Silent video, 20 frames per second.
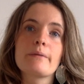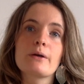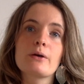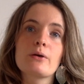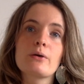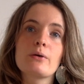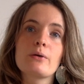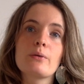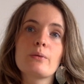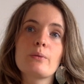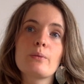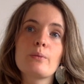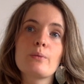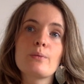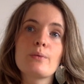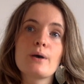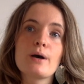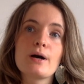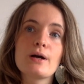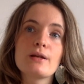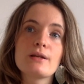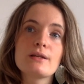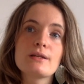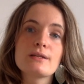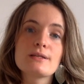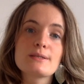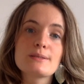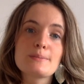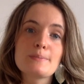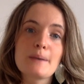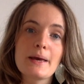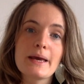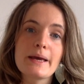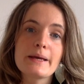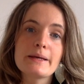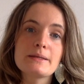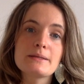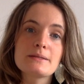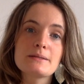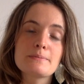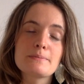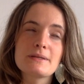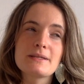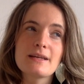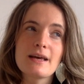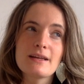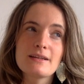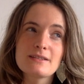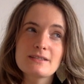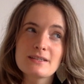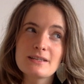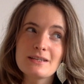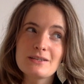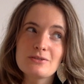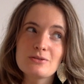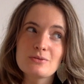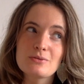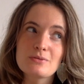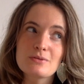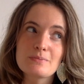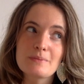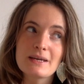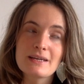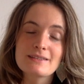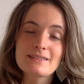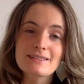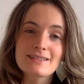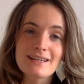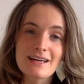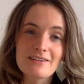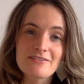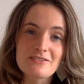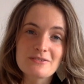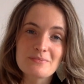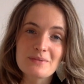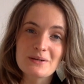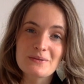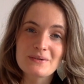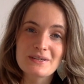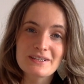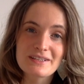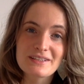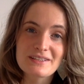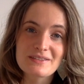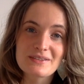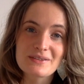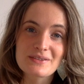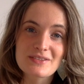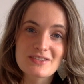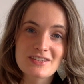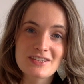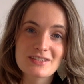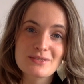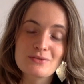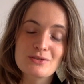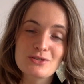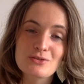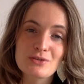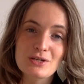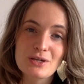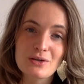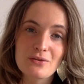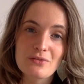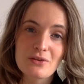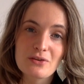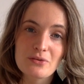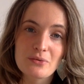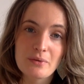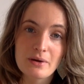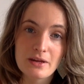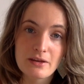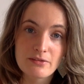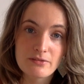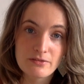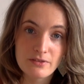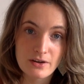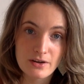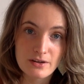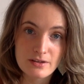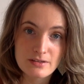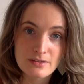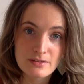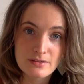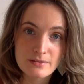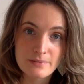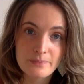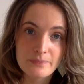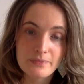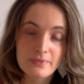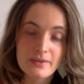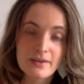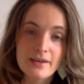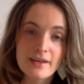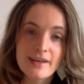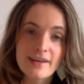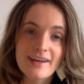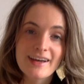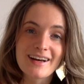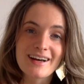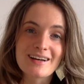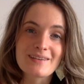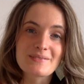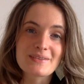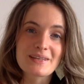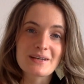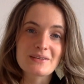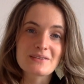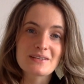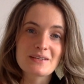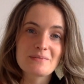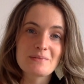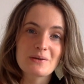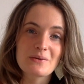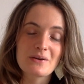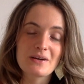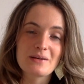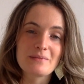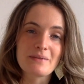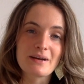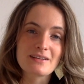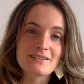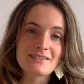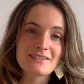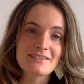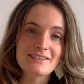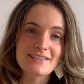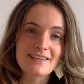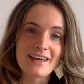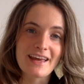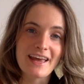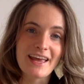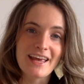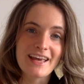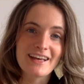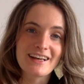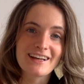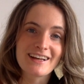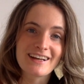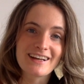got one space, potentially 2 spaces left for my winter solstice retreat on the 21st. And that's going to be quite a magical day.